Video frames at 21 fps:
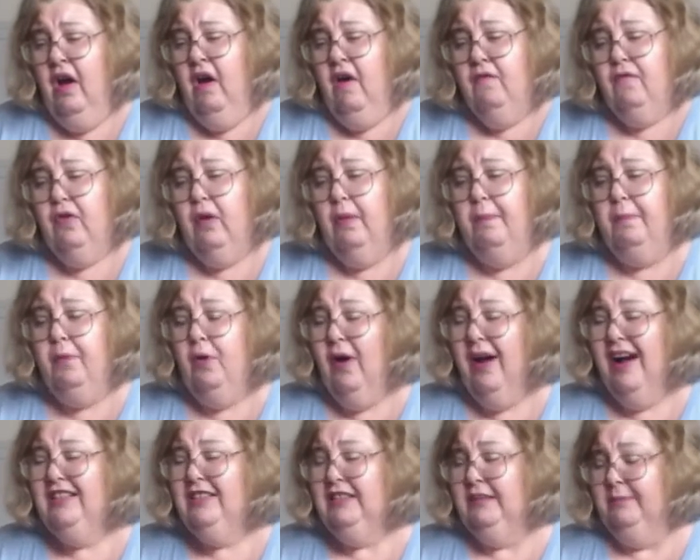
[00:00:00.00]
for
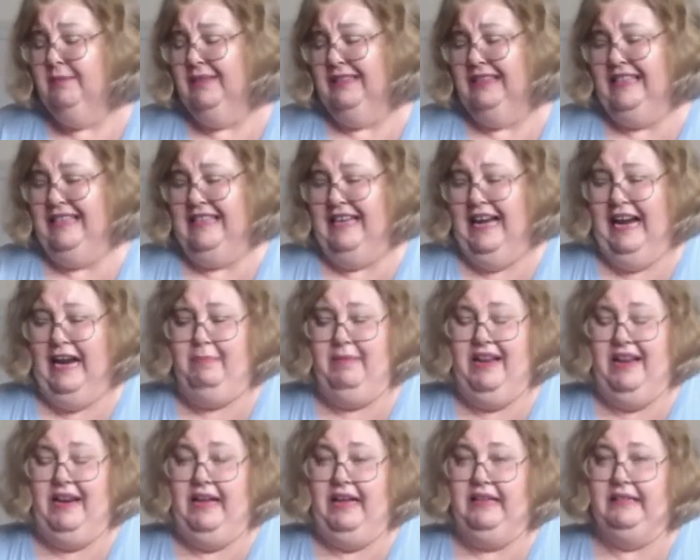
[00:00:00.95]
approximately 9
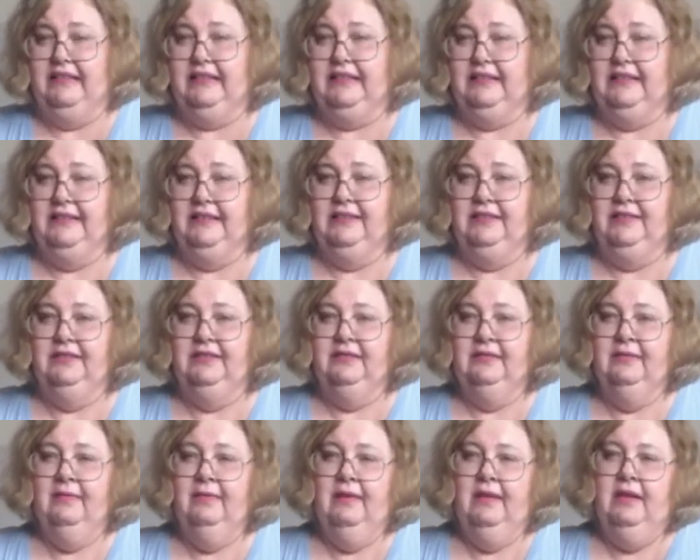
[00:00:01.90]
minutes.
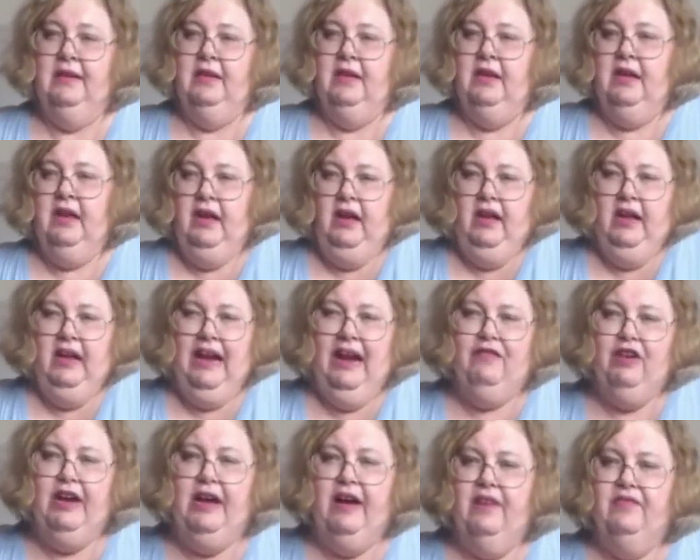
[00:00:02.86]

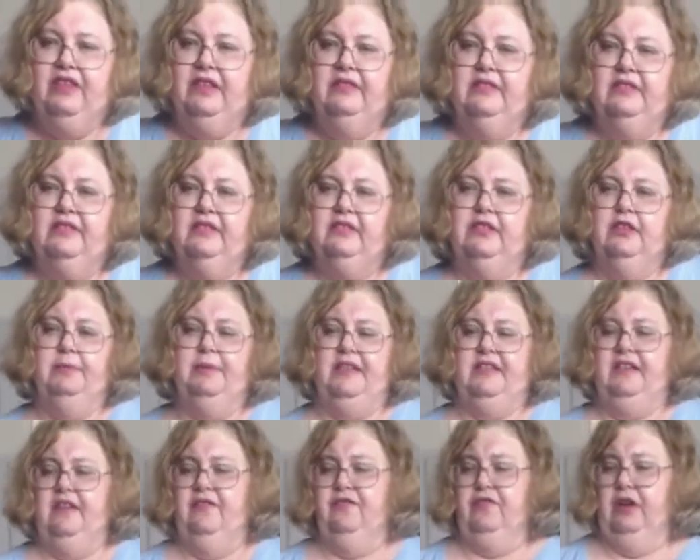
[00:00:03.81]
Every oven is a little bit
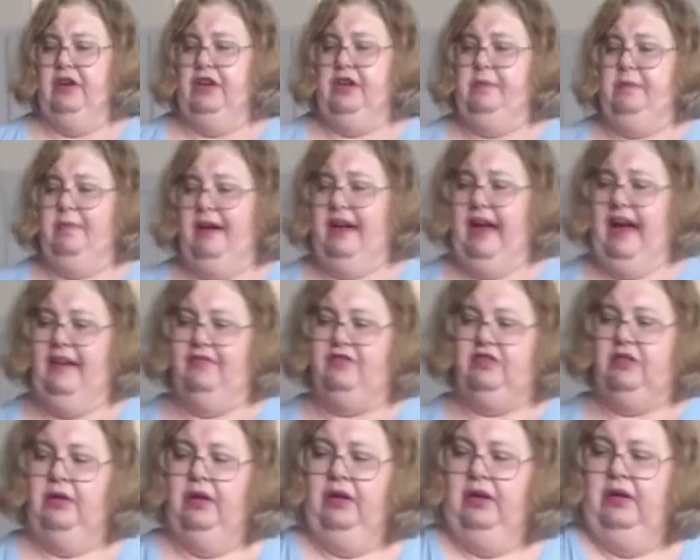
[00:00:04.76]
different. You may have
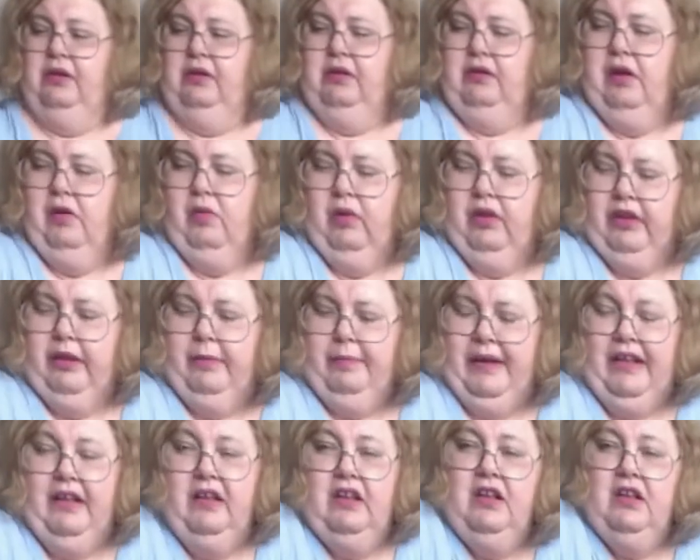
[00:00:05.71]
to go a little
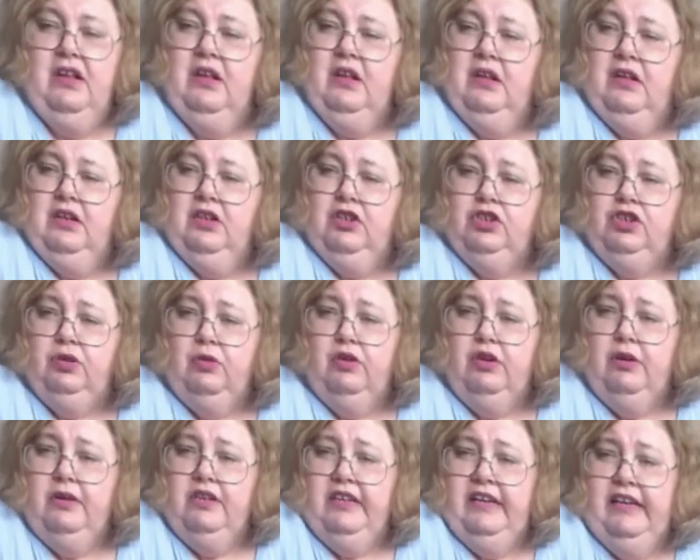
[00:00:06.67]
bit
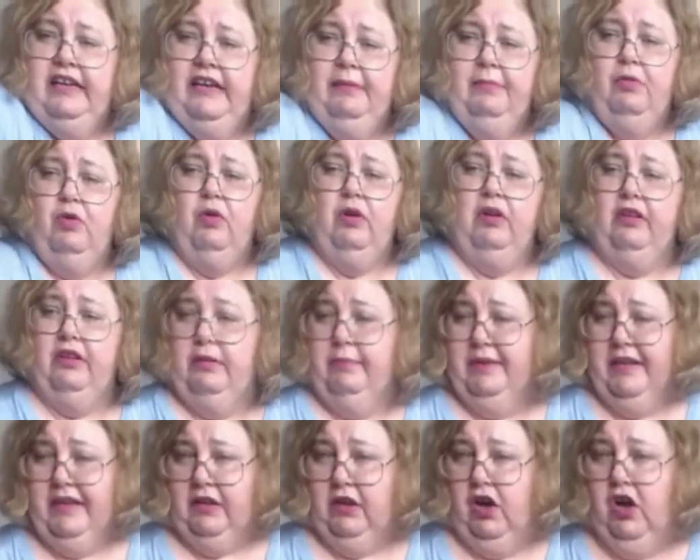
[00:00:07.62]
shorter time or a little
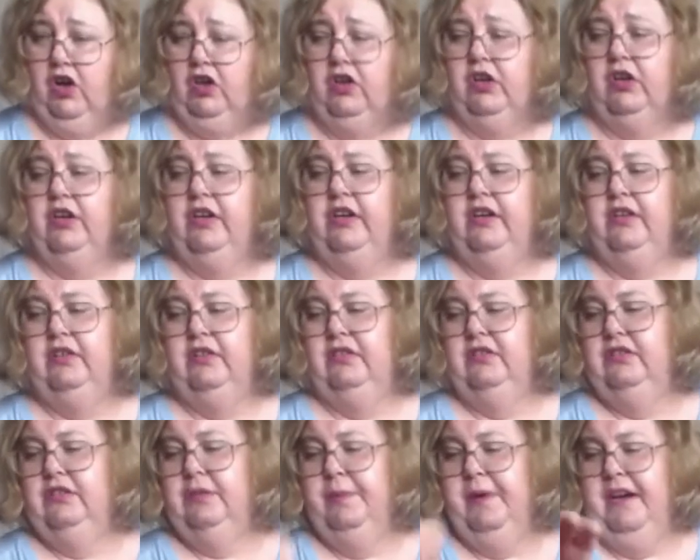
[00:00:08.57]
bit longer,
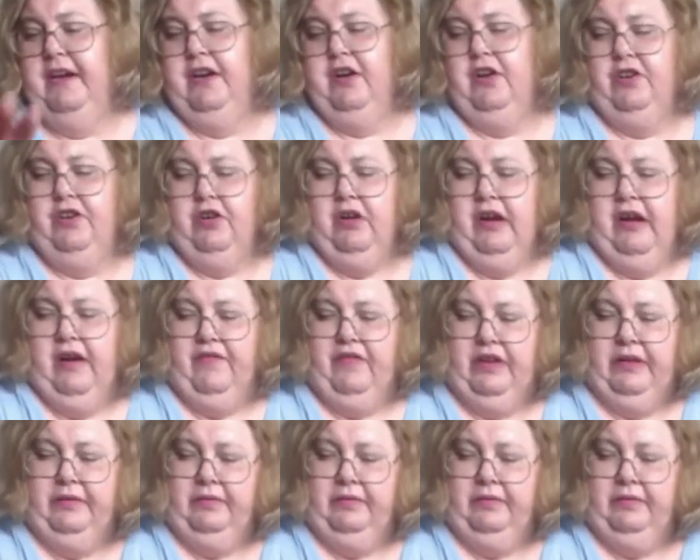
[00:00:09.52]
depending on your oven.